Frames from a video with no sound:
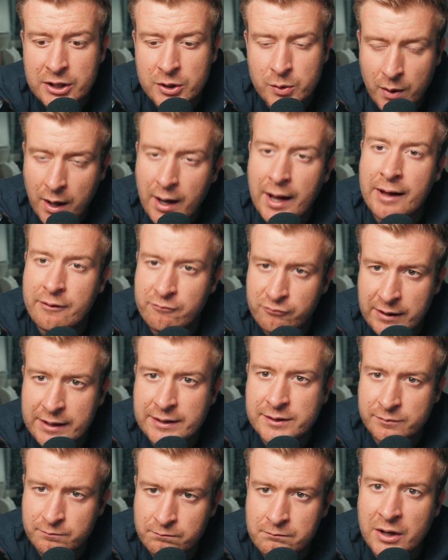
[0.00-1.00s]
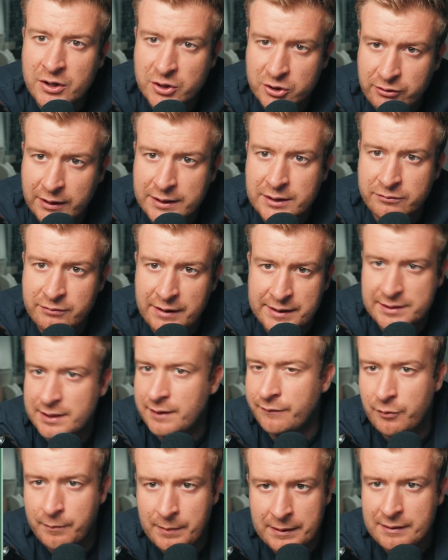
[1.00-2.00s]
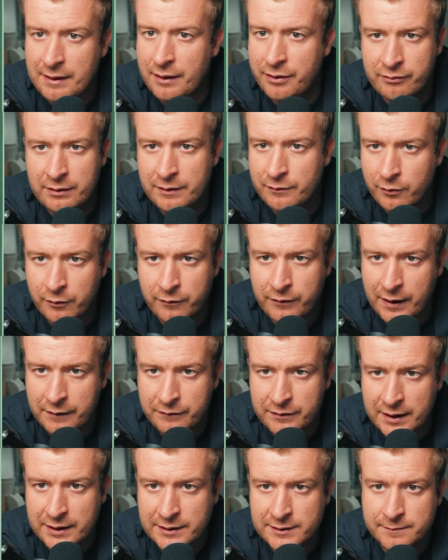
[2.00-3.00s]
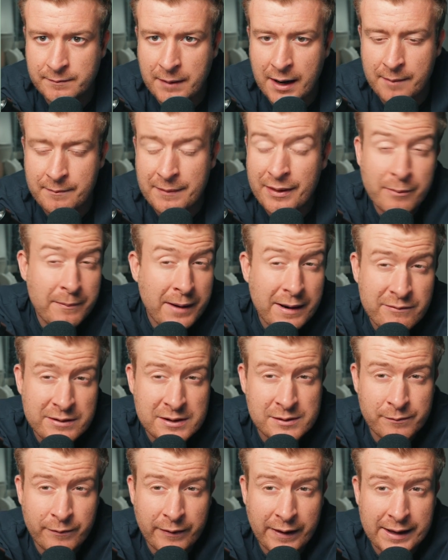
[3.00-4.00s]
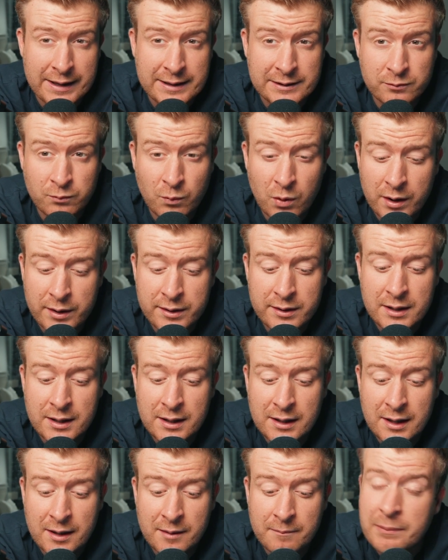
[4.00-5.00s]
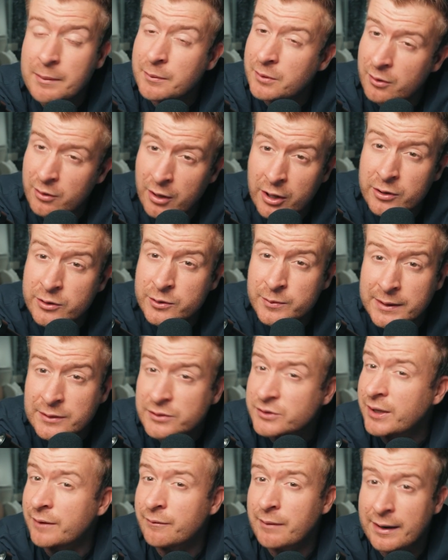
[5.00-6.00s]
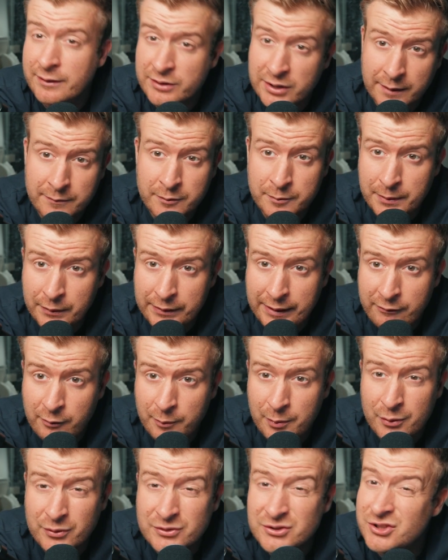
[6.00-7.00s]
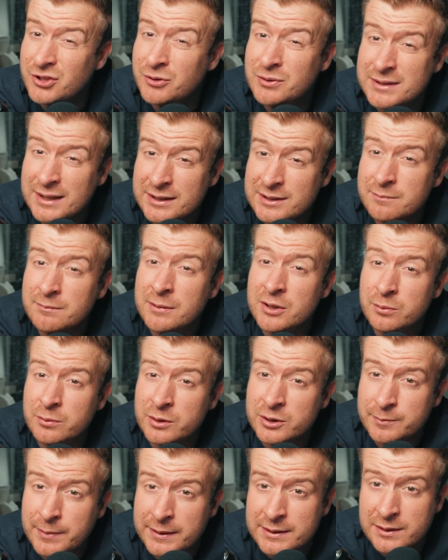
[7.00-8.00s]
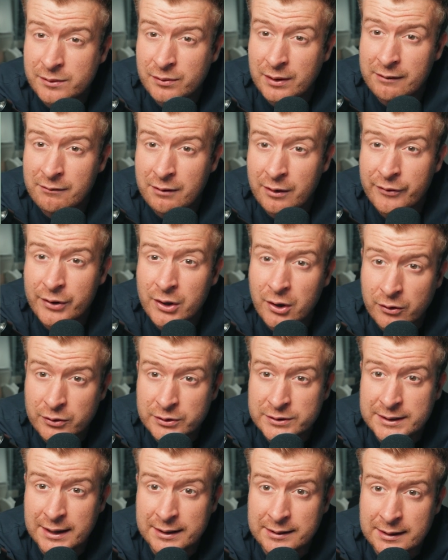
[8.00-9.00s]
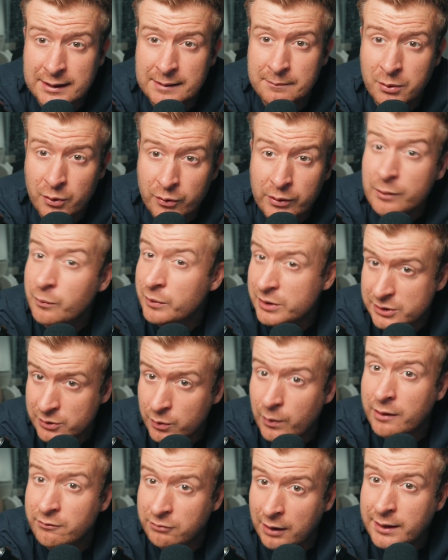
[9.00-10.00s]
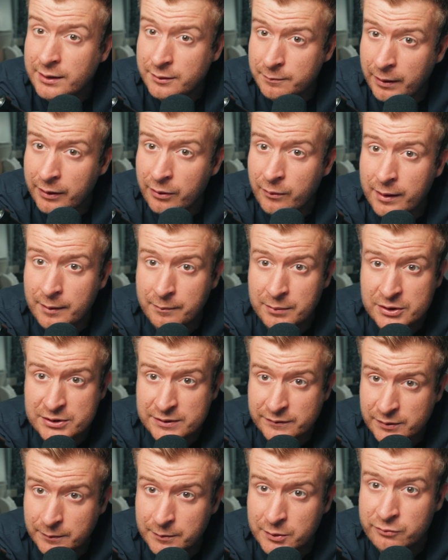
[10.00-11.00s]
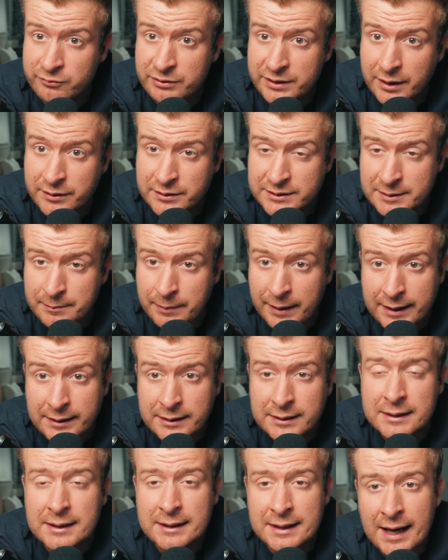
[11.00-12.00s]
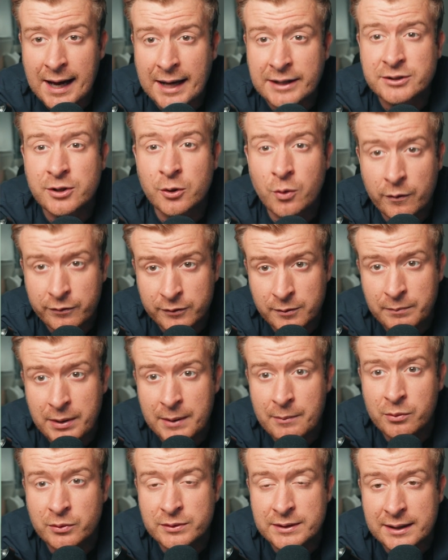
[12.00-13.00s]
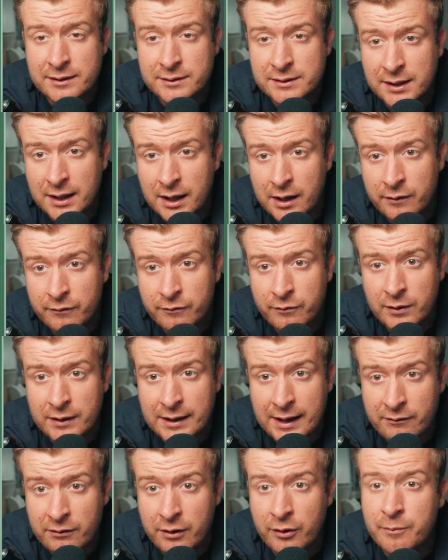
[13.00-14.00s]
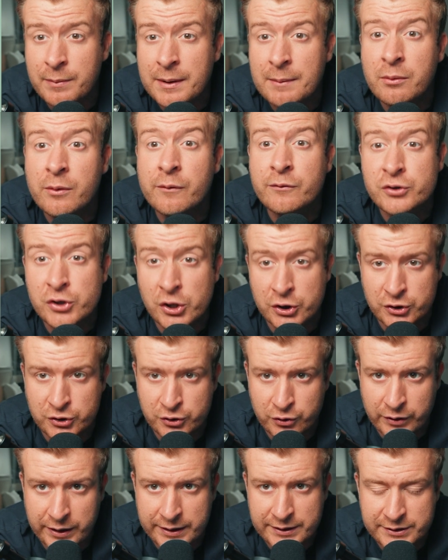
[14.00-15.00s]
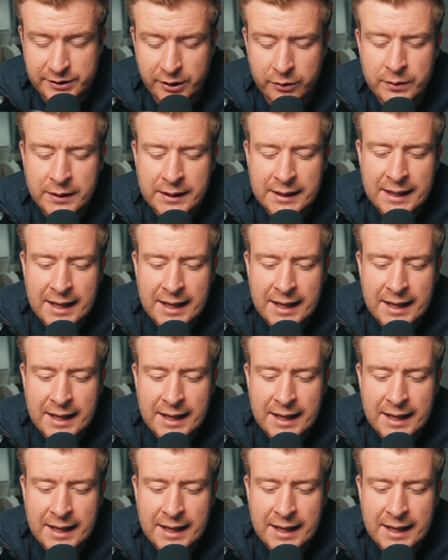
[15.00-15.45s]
you are at risk, much greater risk than if you've been there 3, 4, 5 years. And the main reason for that is, one, people don't know you as well, so you haven't had time to build that rapport. And two, it's actually much more expensive to get rid of a long-standing employee, which is quite right, by the way, because you have something called redundancy pay. And so often people tend to kind of get rid of the people who've just joined. So